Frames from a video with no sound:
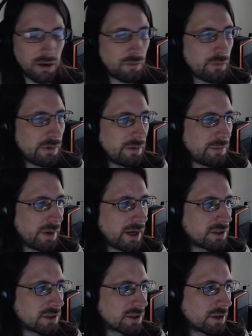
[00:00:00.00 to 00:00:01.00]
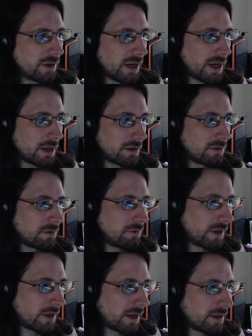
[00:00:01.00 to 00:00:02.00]
we might just go ahead and do
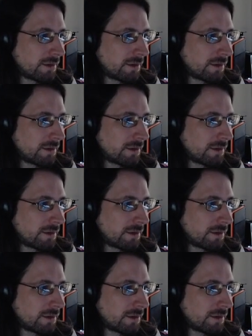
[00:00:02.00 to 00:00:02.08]
that.